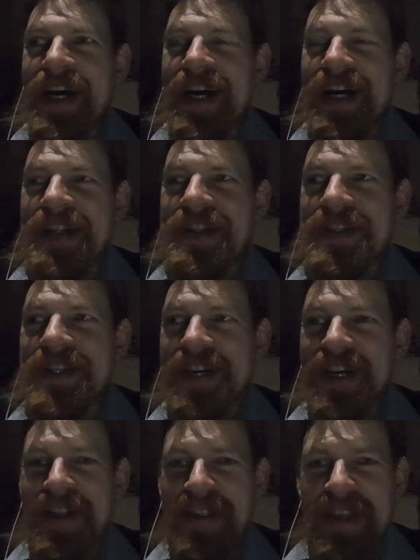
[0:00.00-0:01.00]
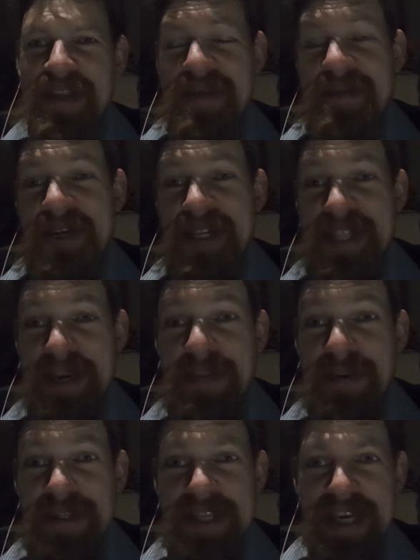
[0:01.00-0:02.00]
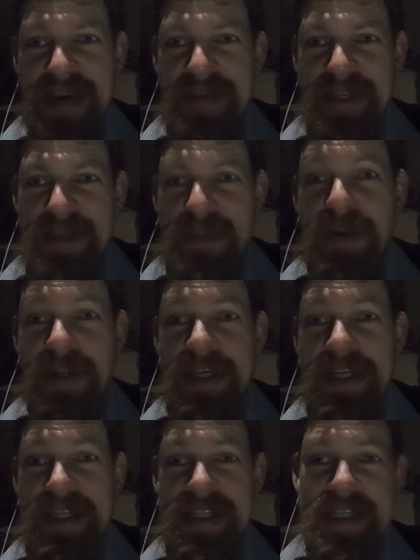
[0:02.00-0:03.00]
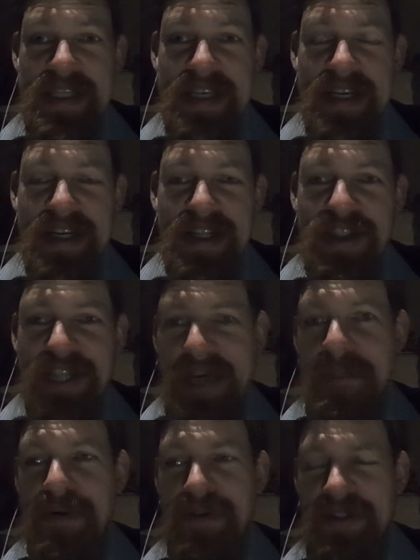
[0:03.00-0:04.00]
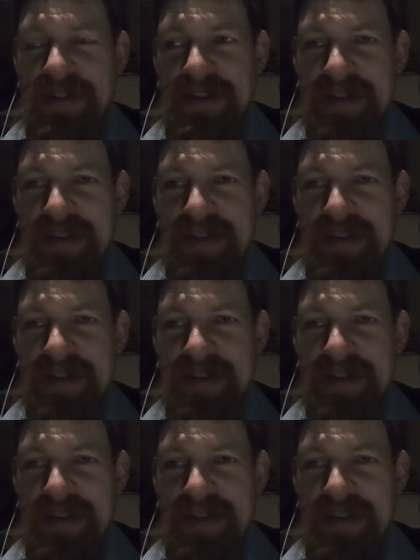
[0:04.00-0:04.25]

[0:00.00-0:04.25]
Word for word: And uh, then at some point came this police uh, checkpoint.